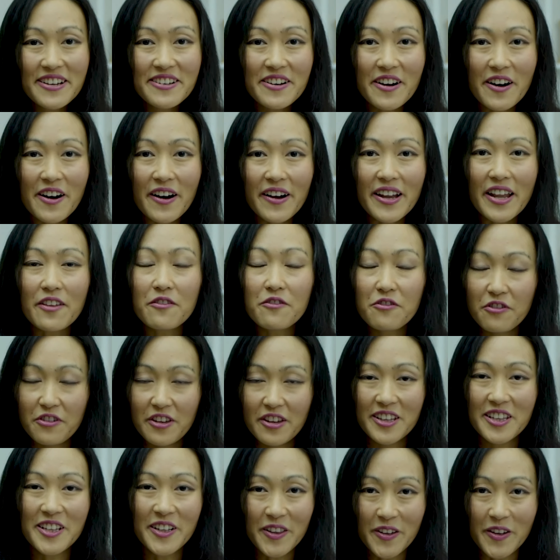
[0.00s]
God, and
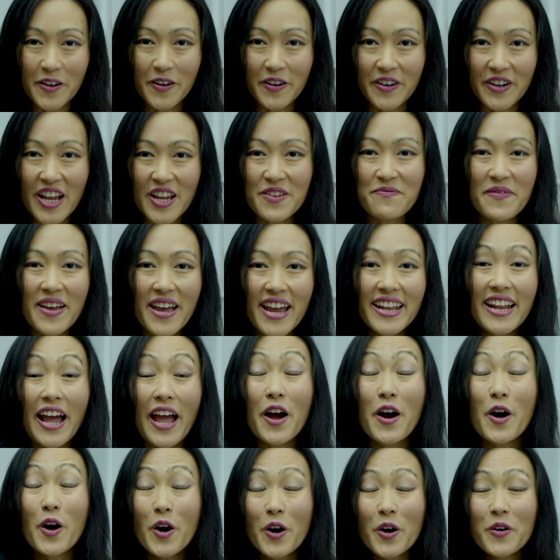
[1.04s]
fear the Lord. Amen. I
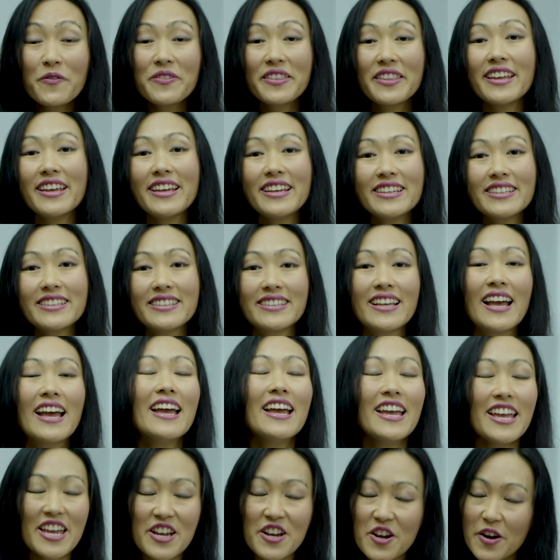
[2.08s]
hope this
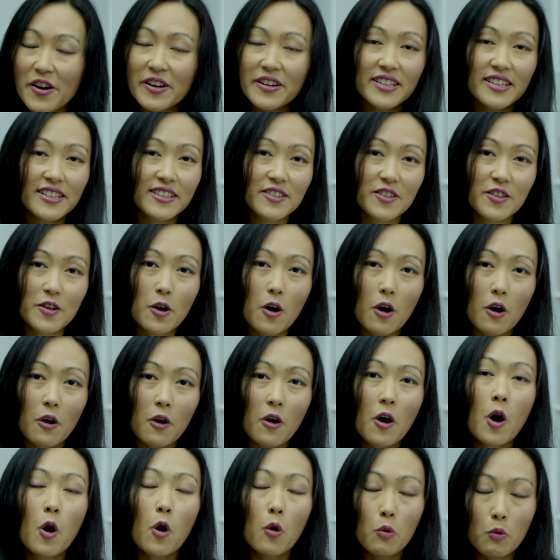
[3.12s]
encourages your
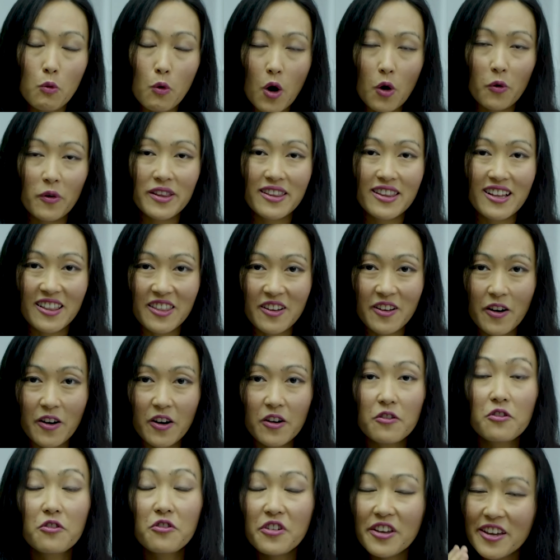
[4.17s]
walk with the
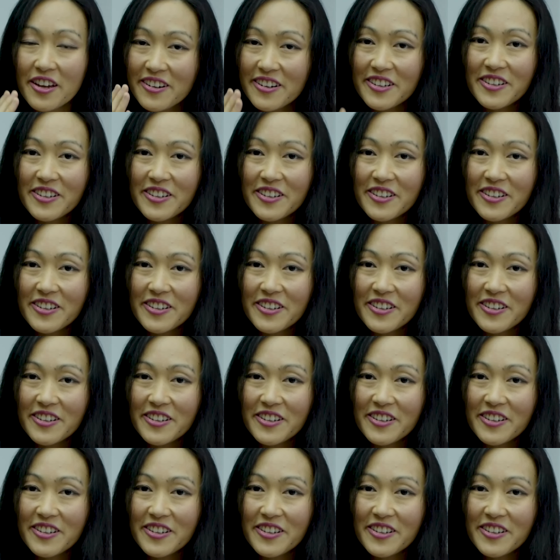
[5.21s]
Lord. Fear